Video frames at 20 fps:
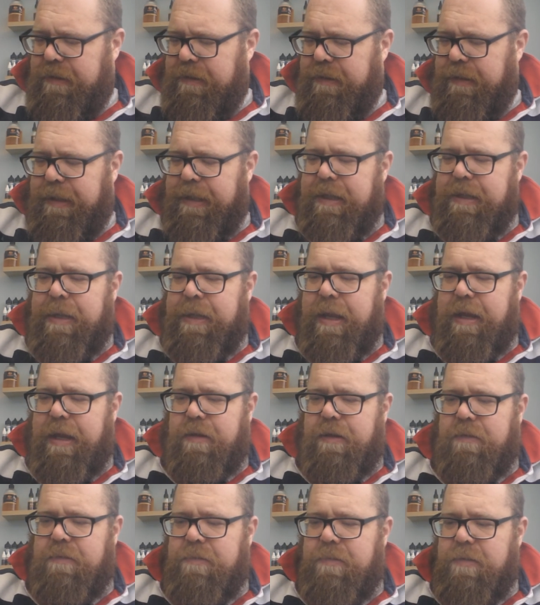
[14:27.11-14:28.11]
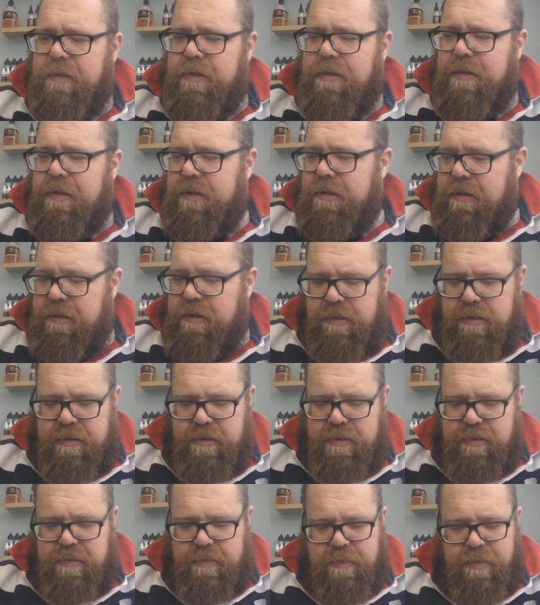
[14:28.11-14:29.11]
the inhale.
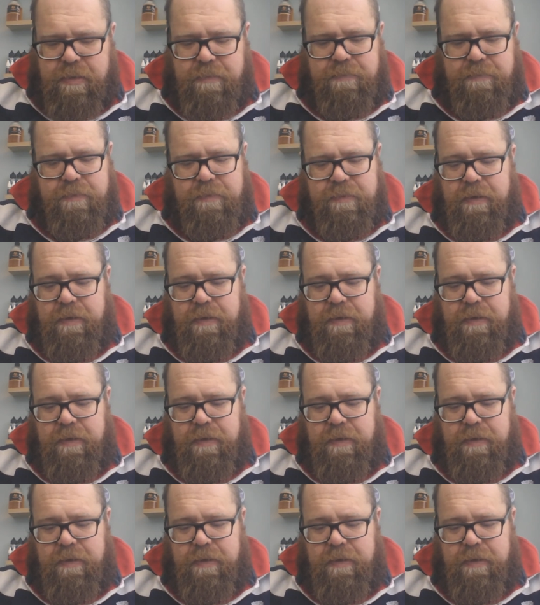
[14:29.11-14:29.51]
It's